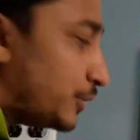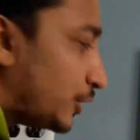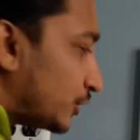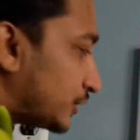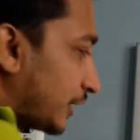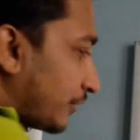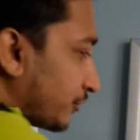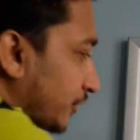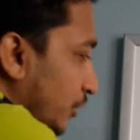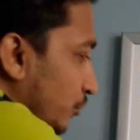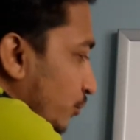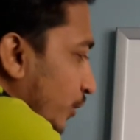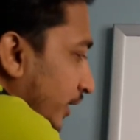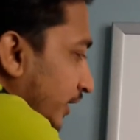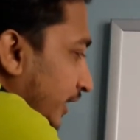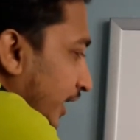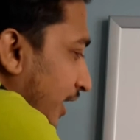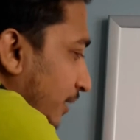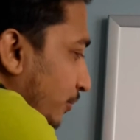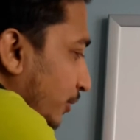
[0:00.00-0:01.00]
because after
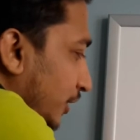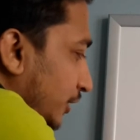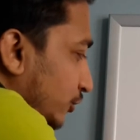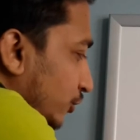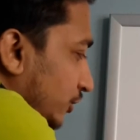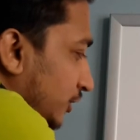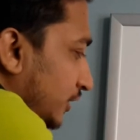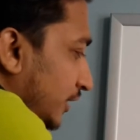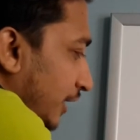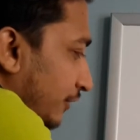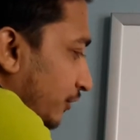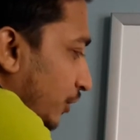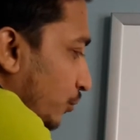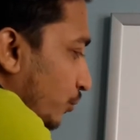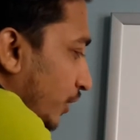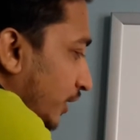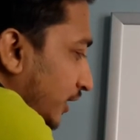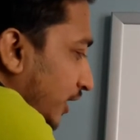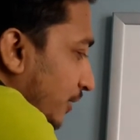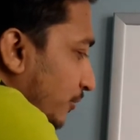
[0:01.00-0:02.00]
one carbon is oxygen, after one